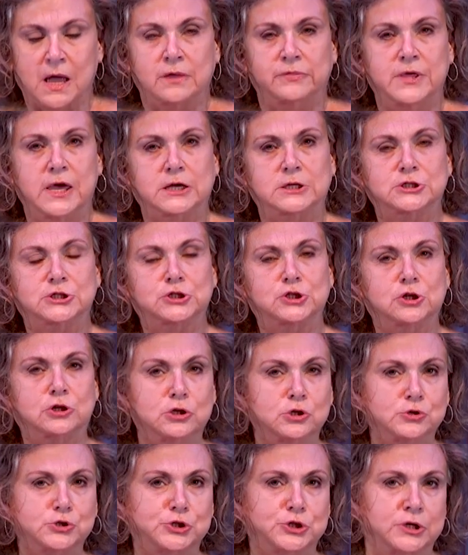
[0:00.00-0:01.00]
the
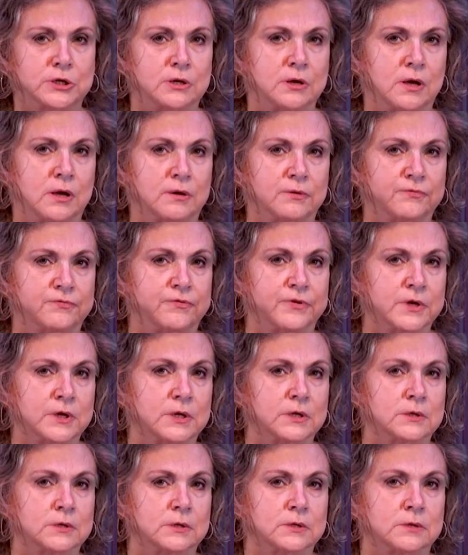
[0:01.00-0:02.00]
exclusion of
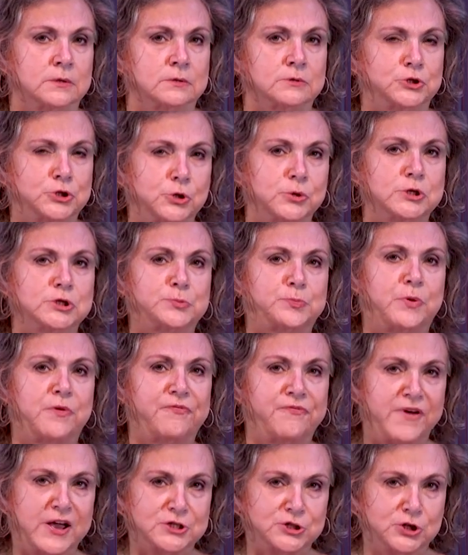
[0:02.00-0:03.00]
Jewish
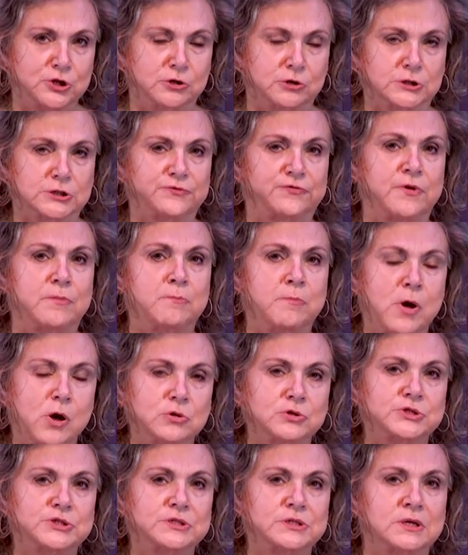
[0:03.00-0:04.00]
professionals from
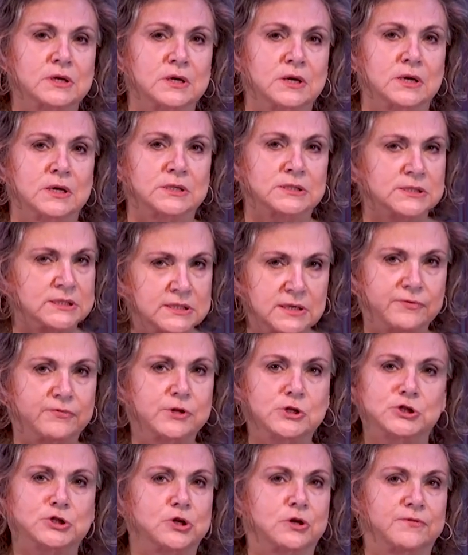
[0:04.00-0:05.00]
most
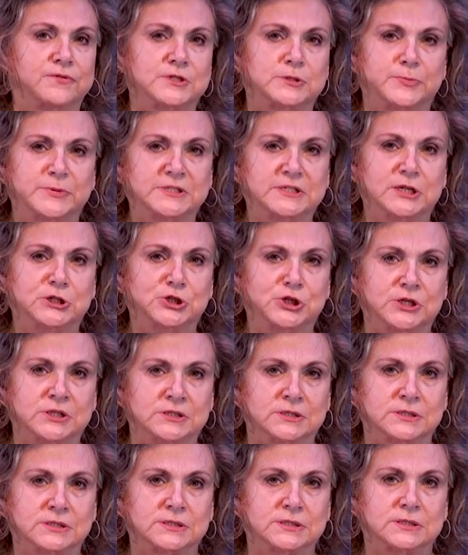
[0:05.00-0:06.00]
civil service
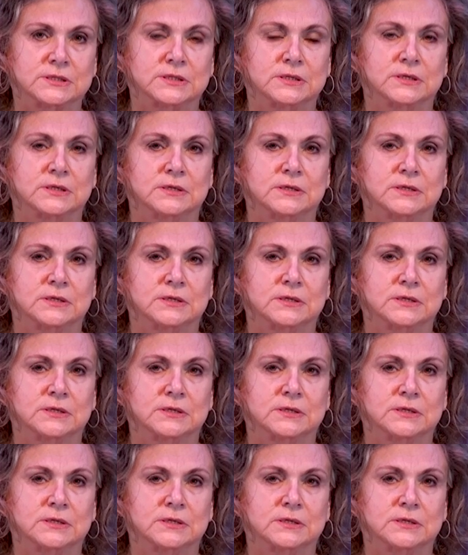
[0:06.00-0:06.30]
positions,